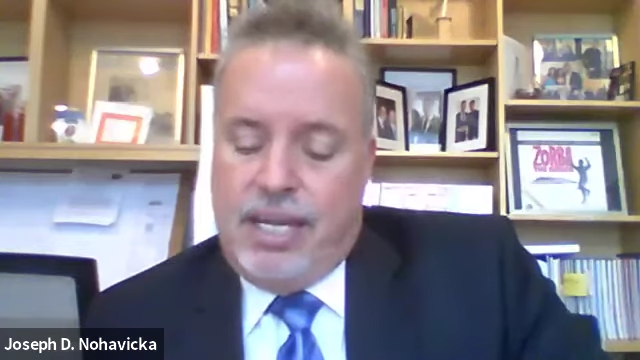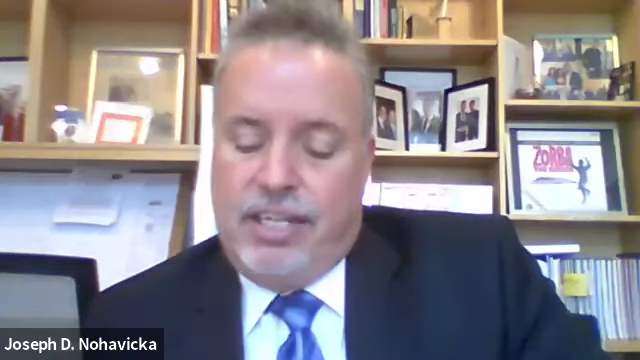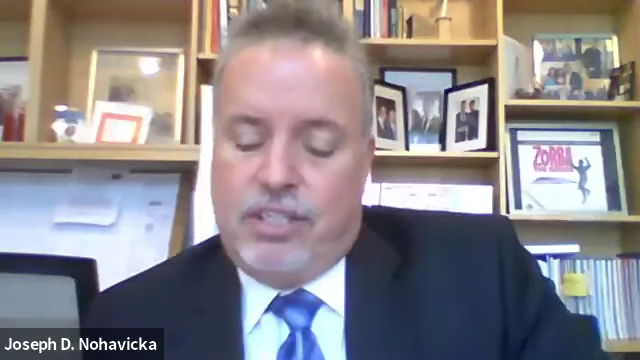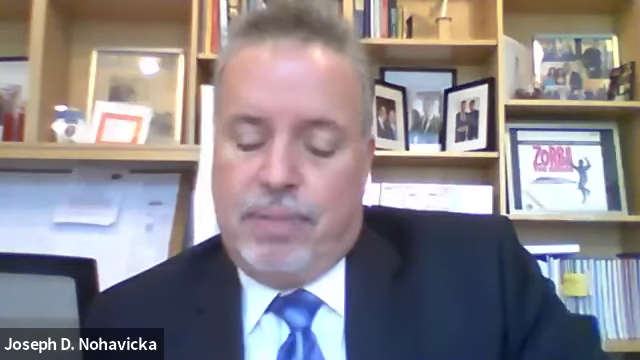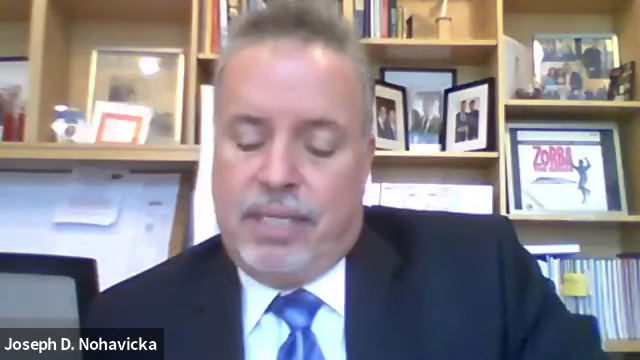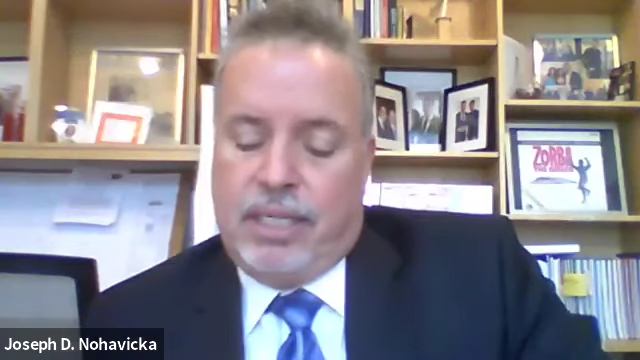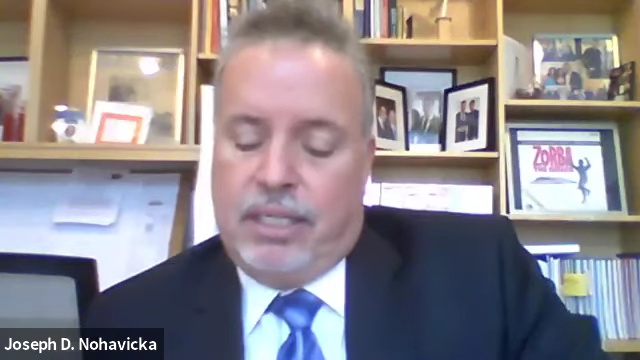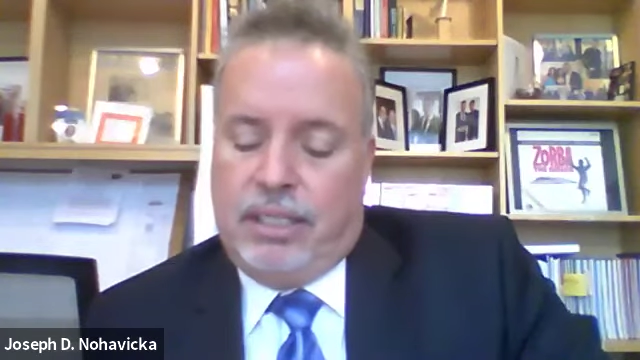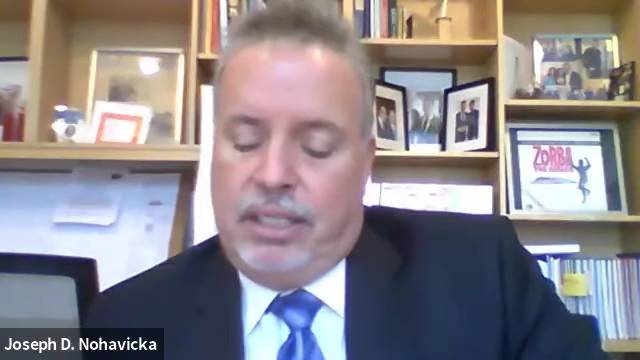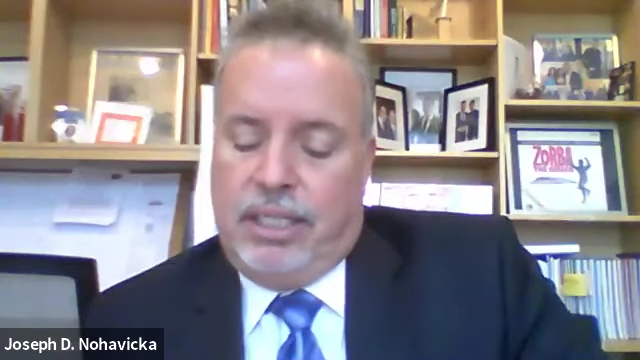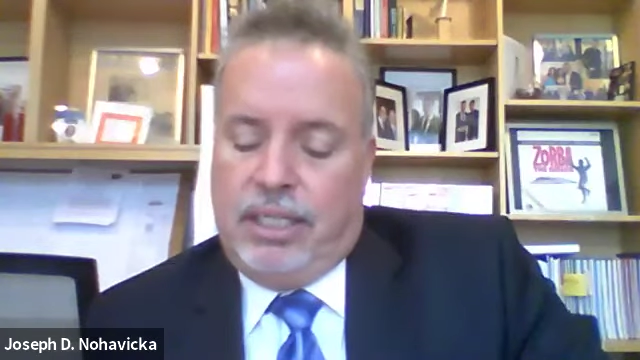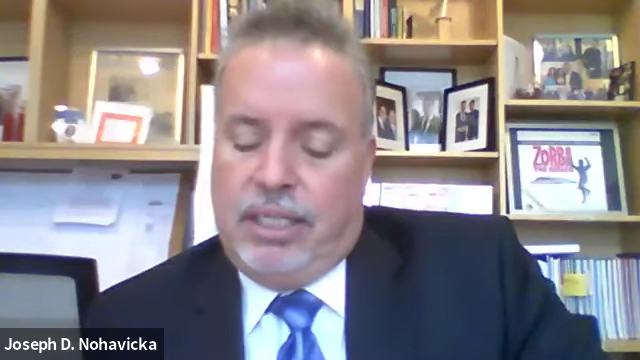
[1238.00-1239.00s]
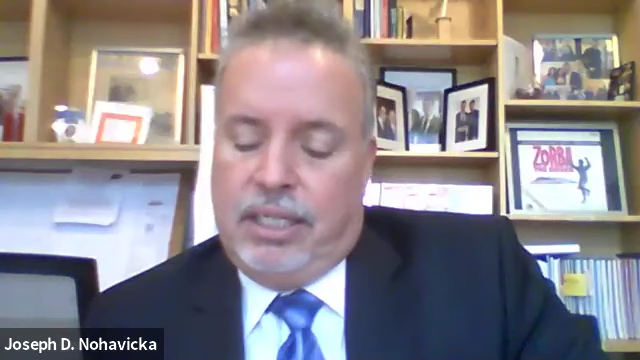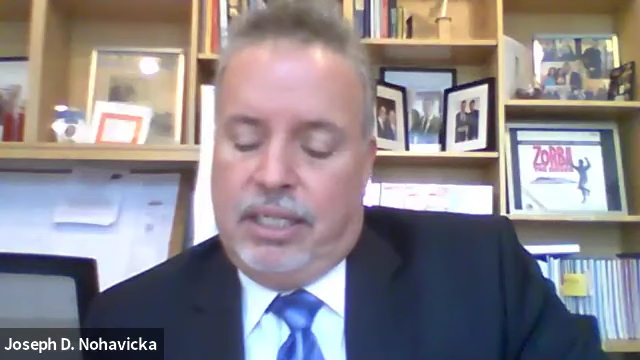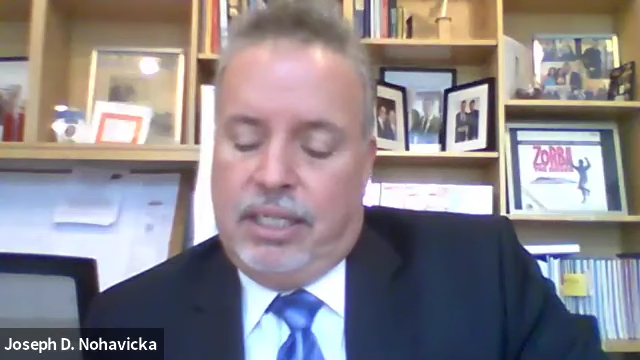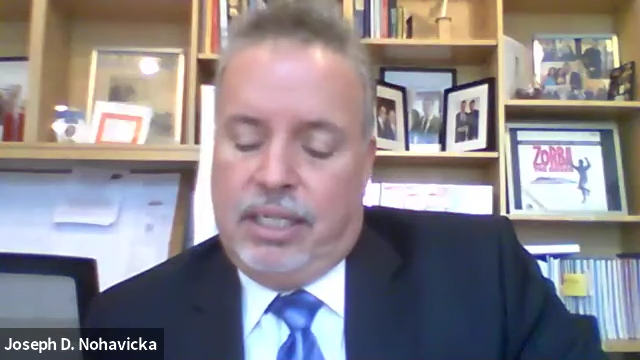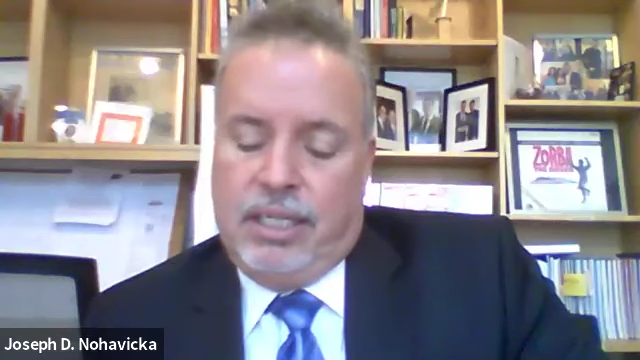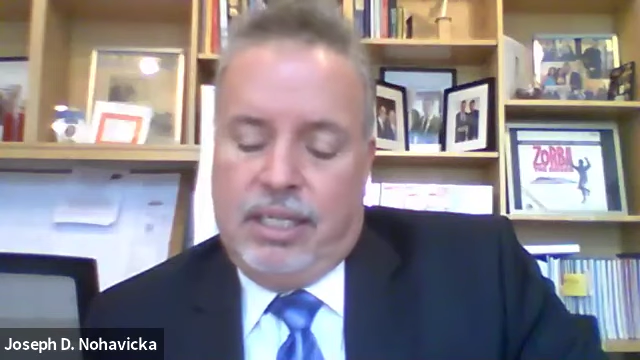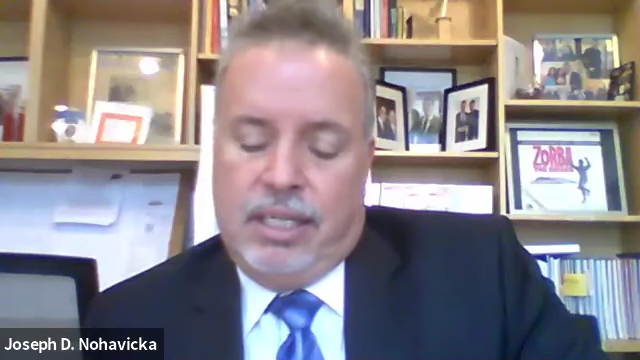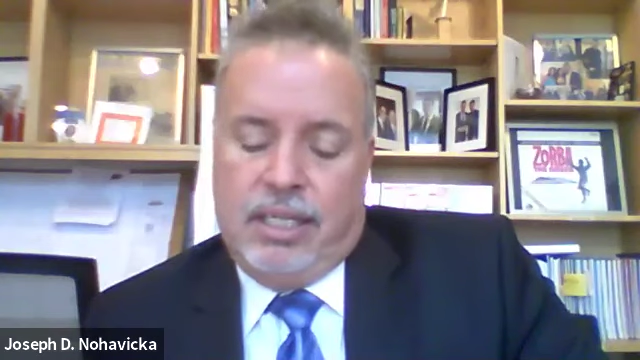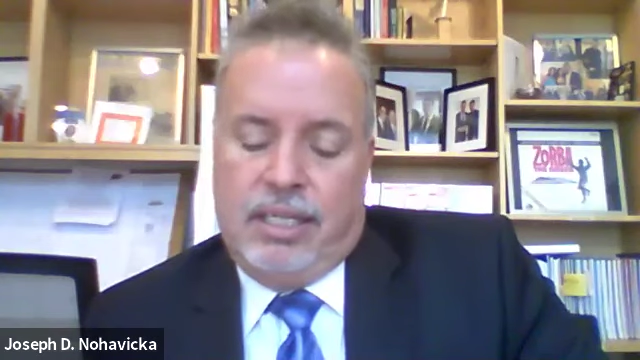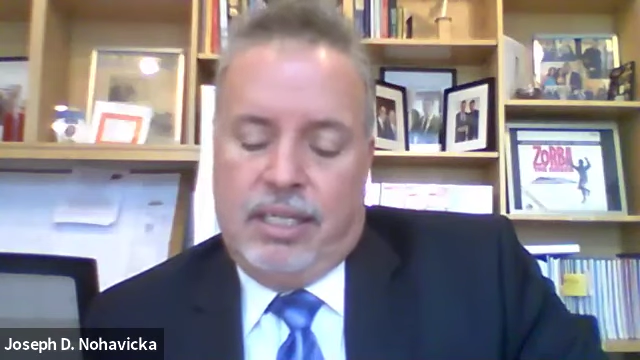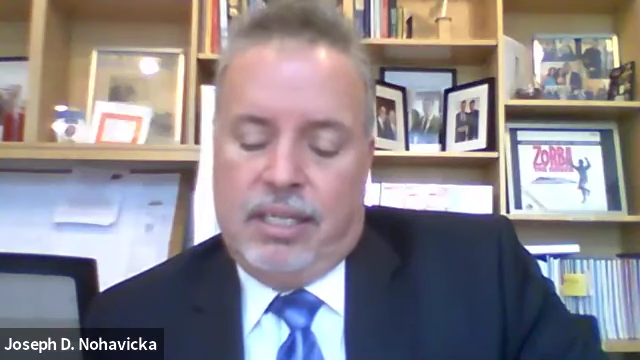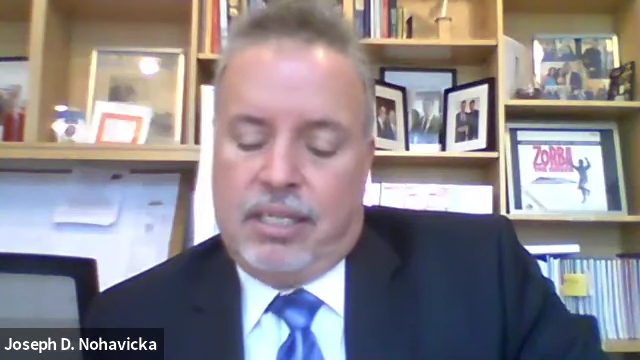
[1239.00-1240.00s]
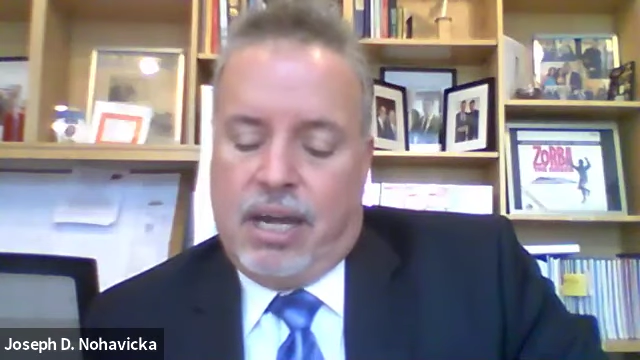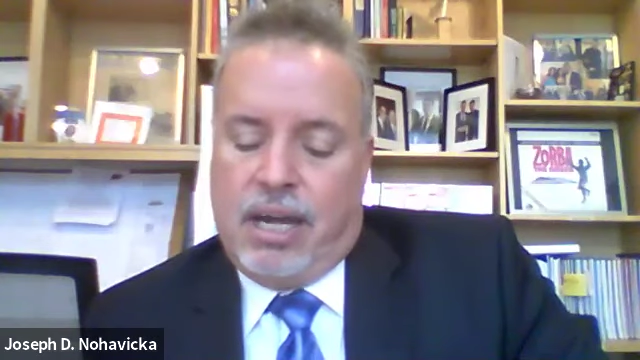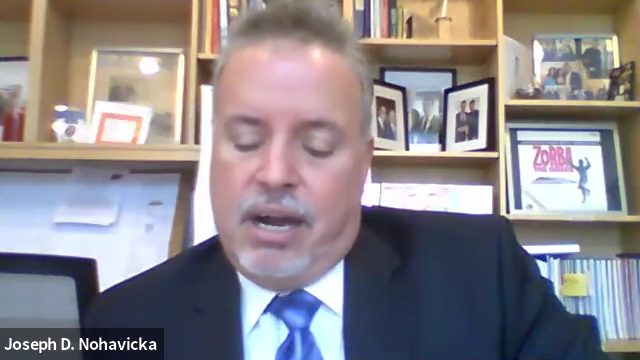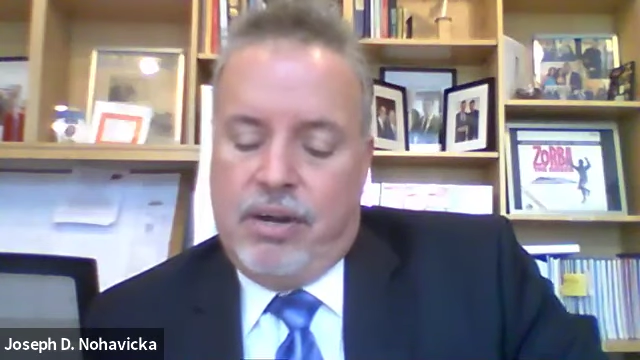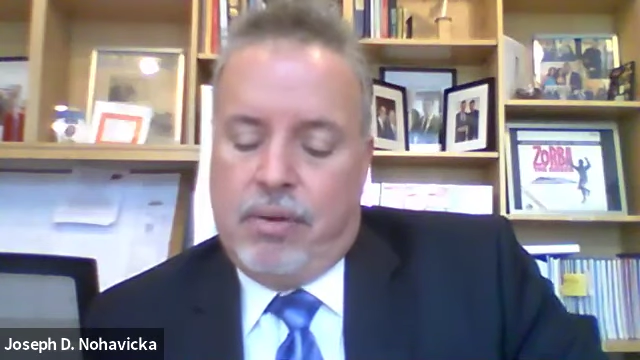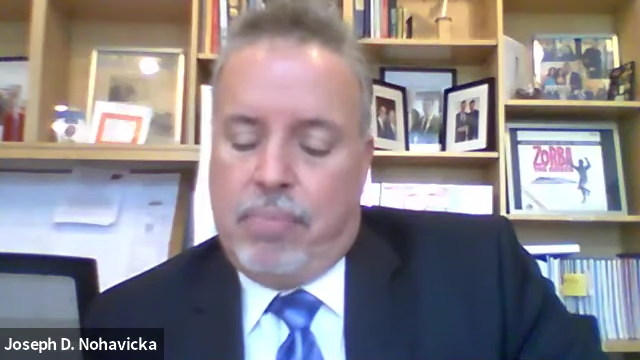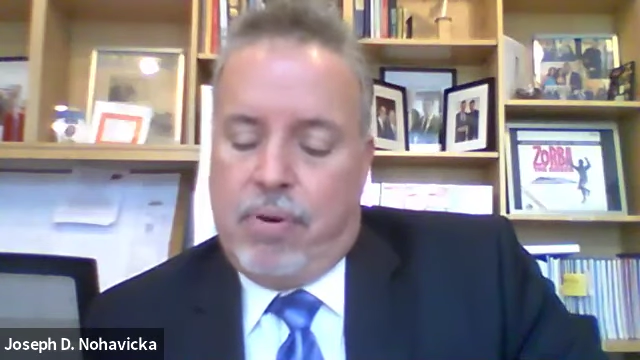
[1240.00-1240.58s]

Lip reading: it's been cleaned, the entire